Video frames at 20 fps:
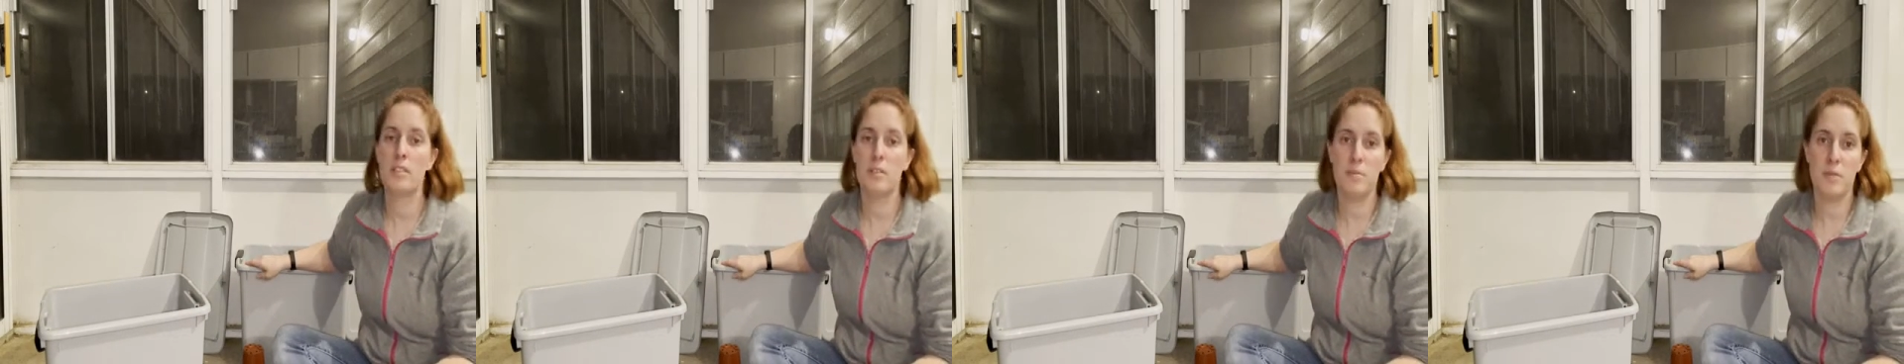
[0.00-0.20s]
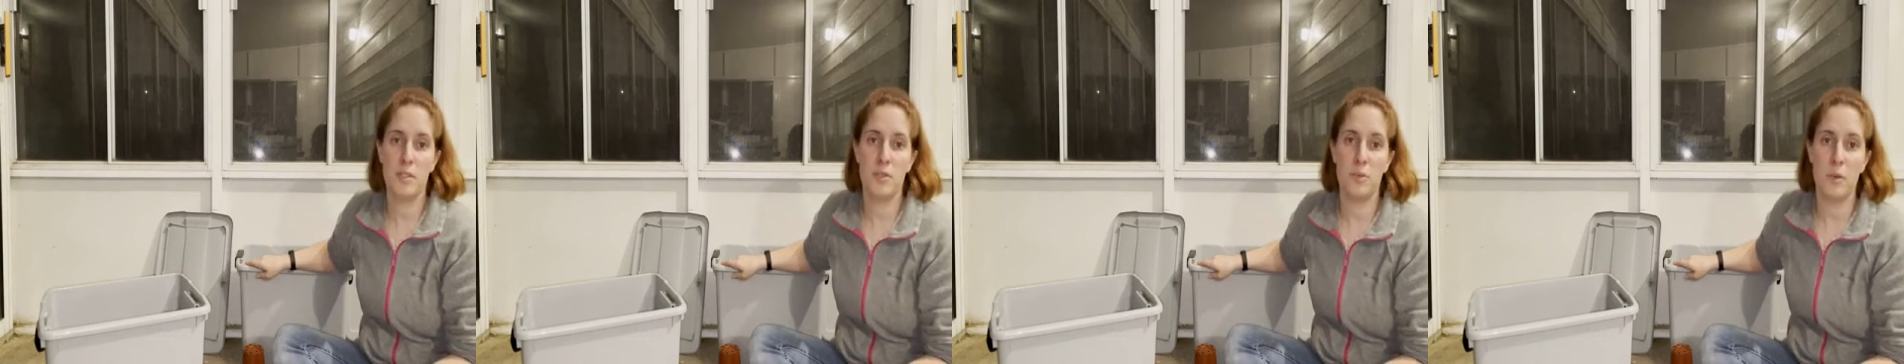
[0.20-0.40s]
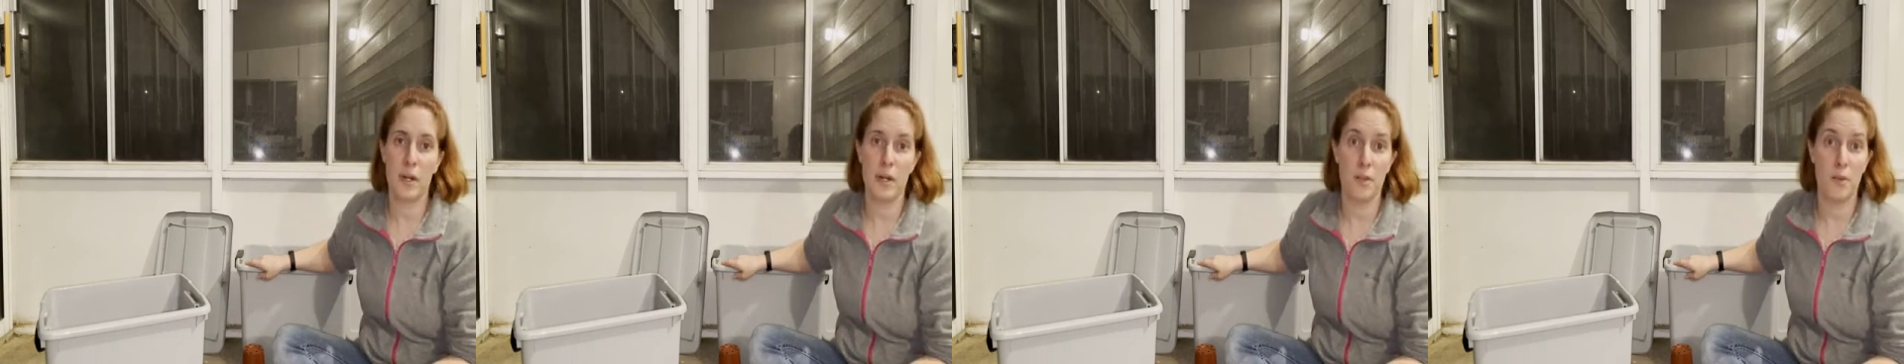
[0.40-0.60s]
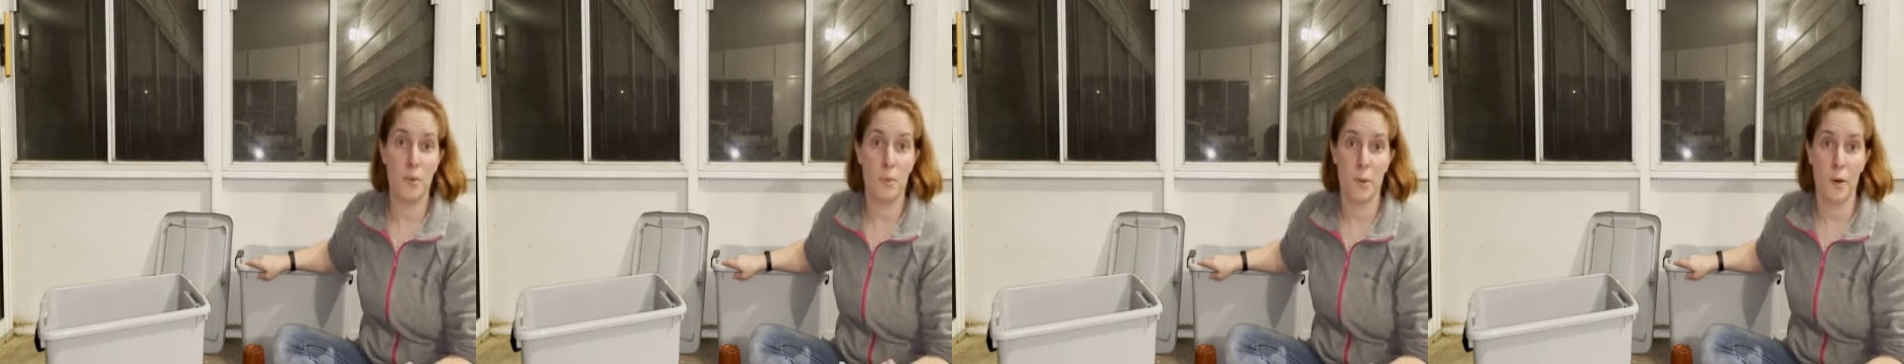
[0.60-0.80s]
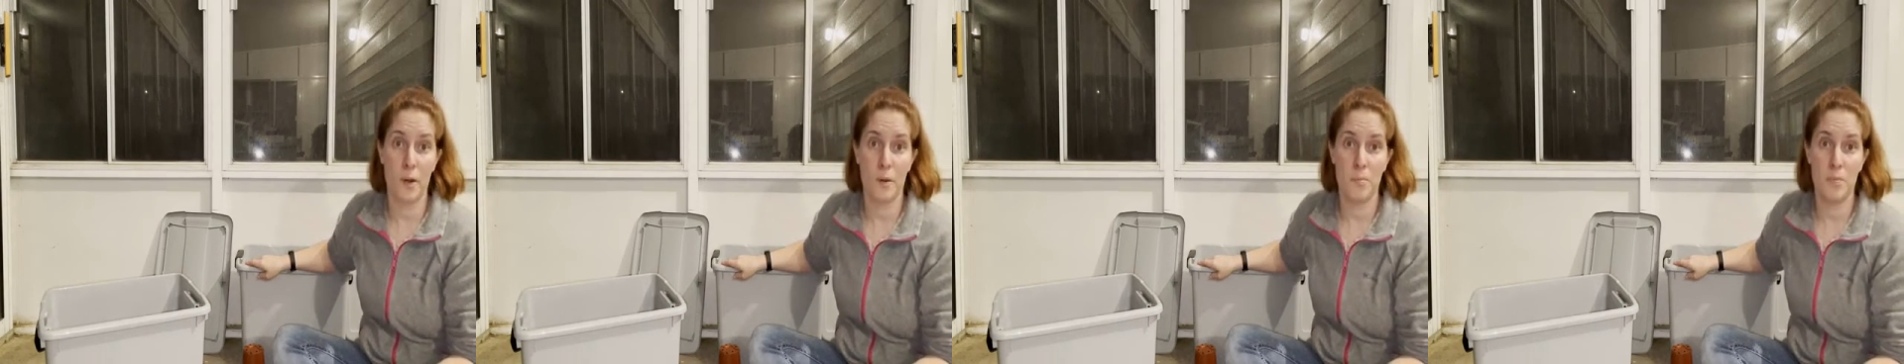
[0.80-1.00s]
to be where the
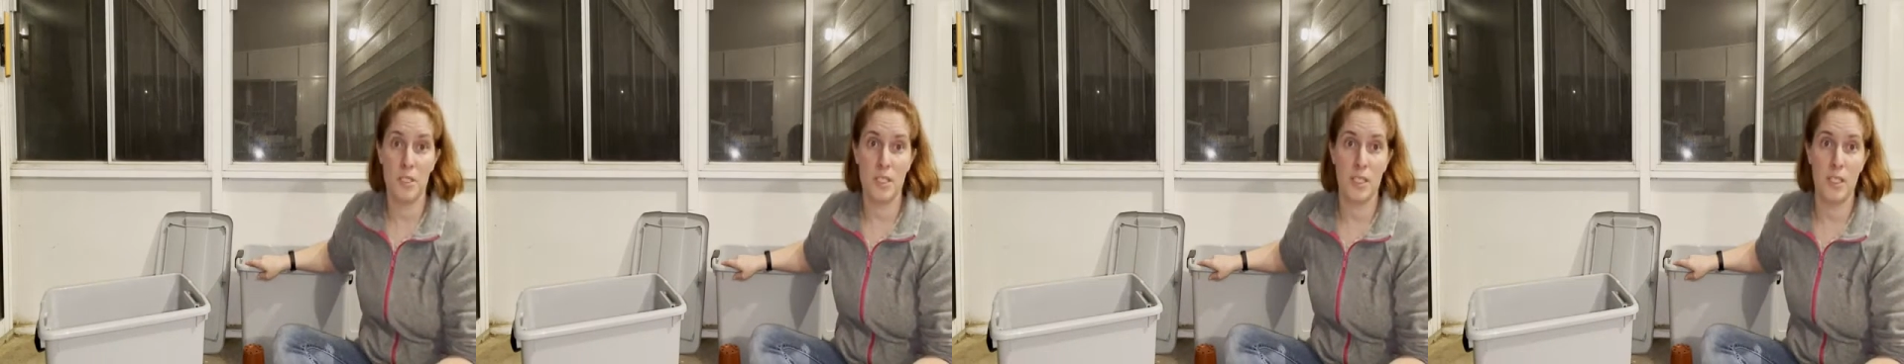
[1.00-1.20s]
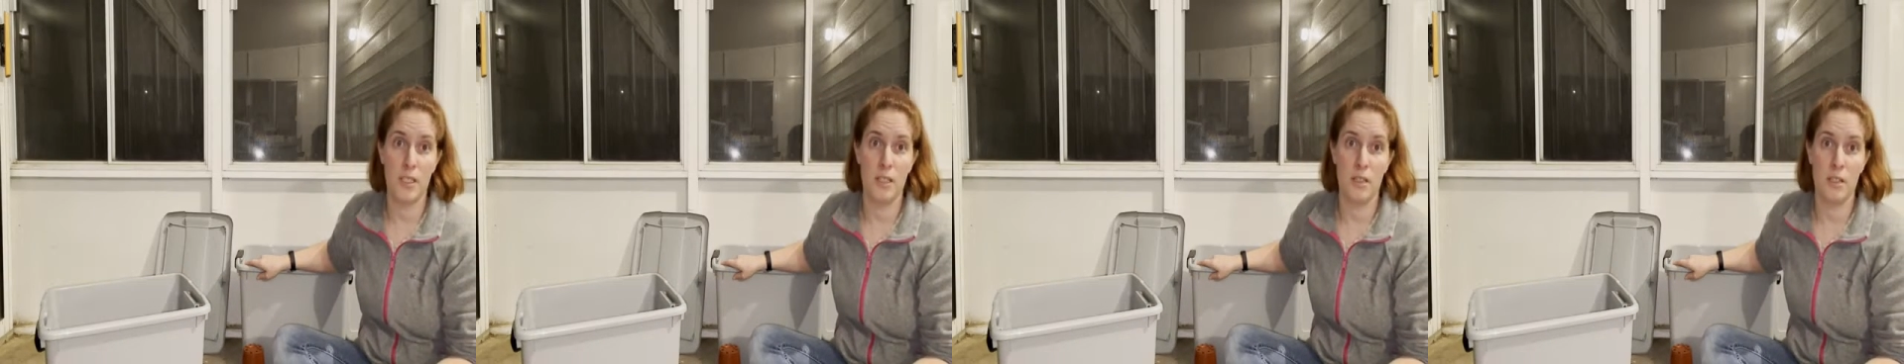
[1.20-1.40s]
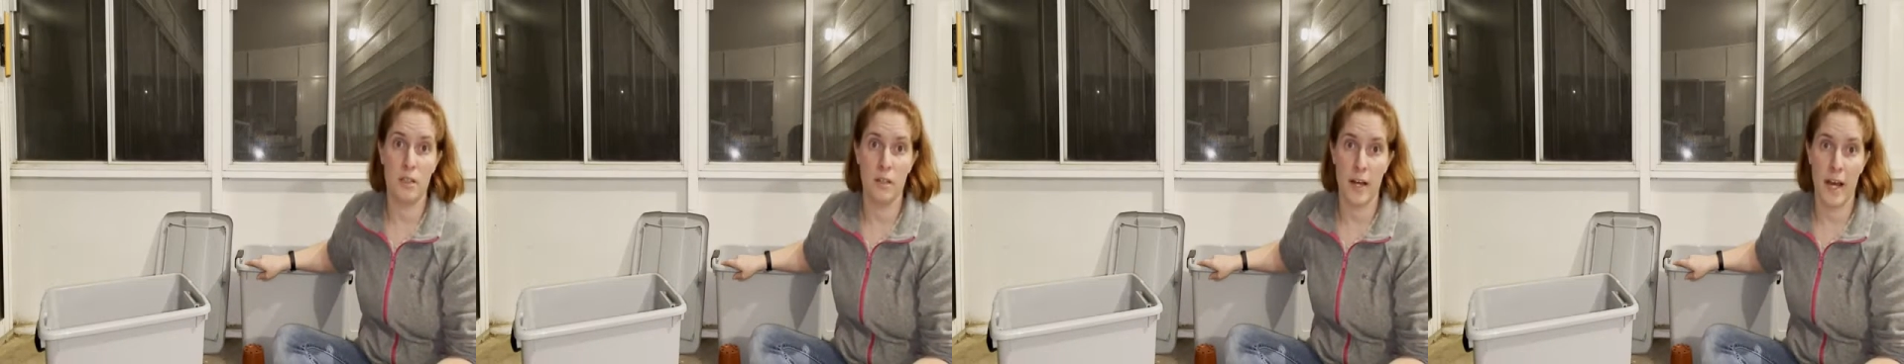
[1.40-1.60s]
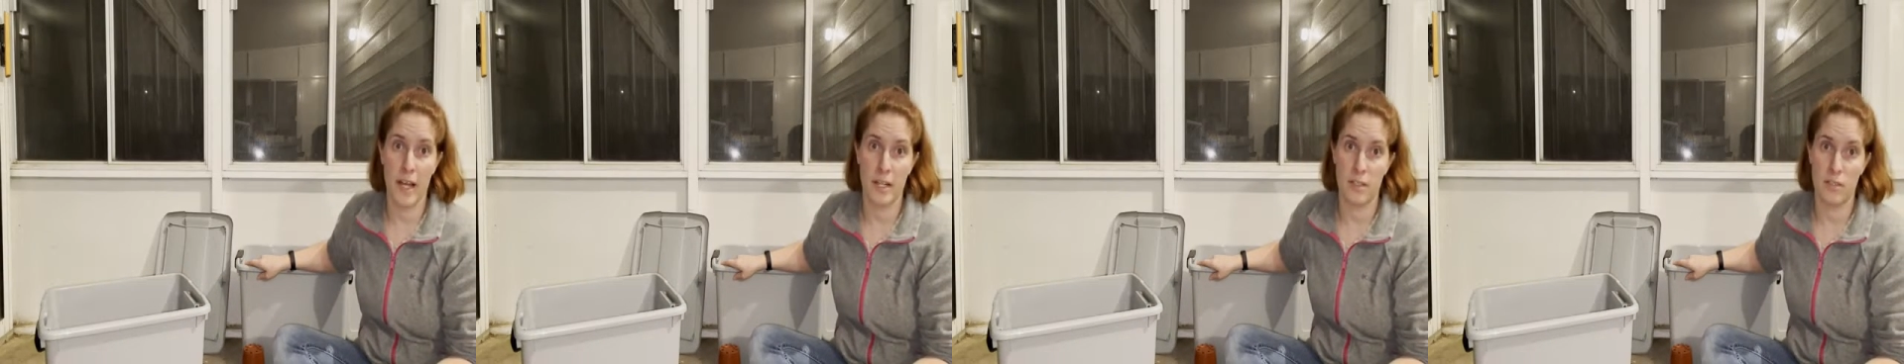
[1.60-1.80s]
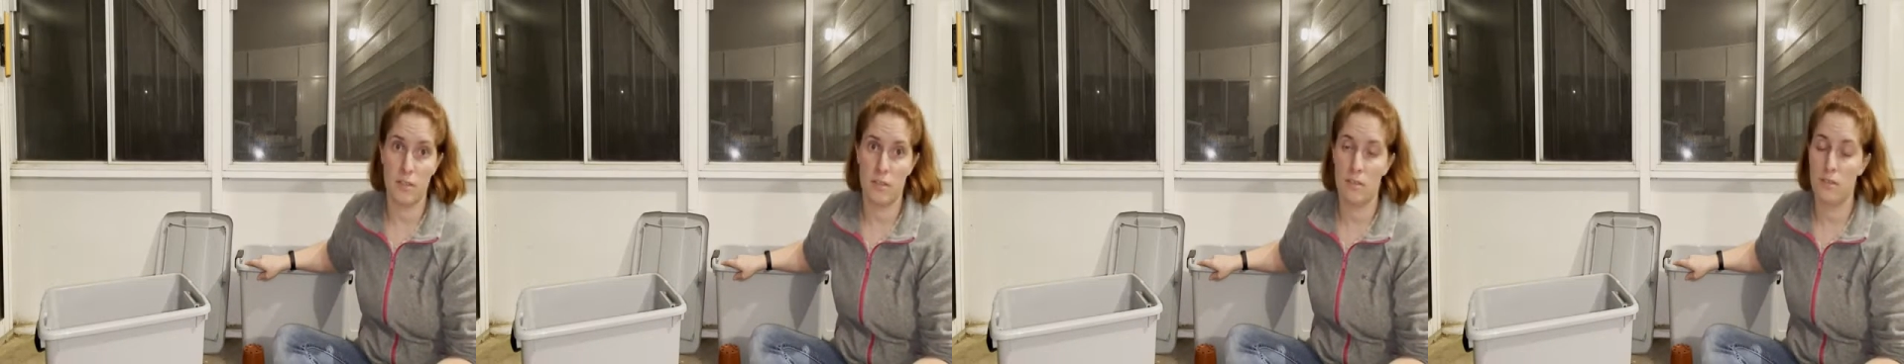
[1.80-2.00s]
worm tea
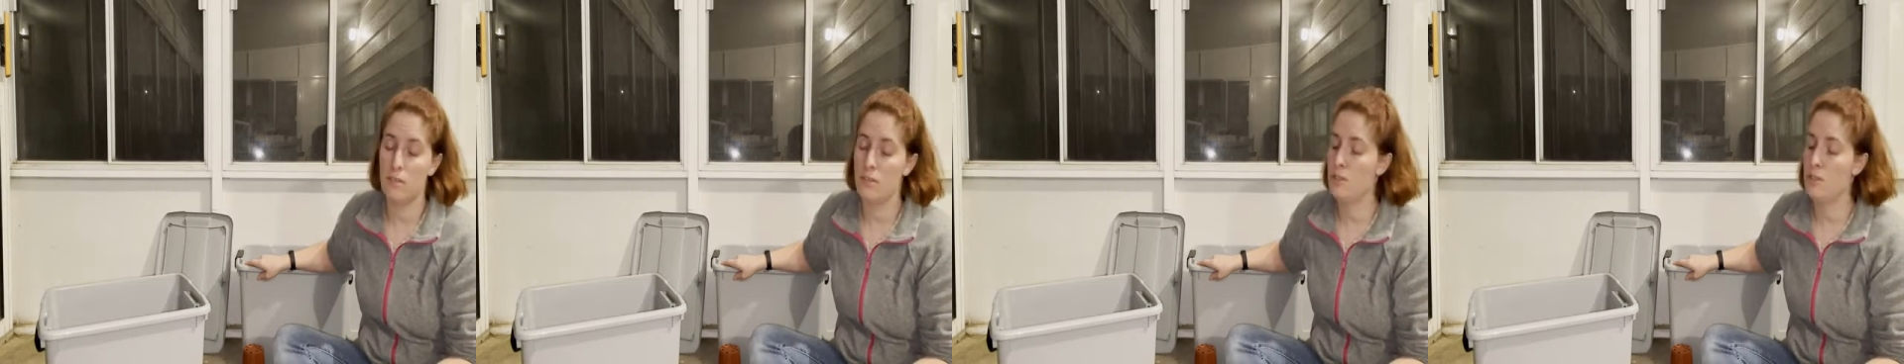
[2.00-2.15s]
collects,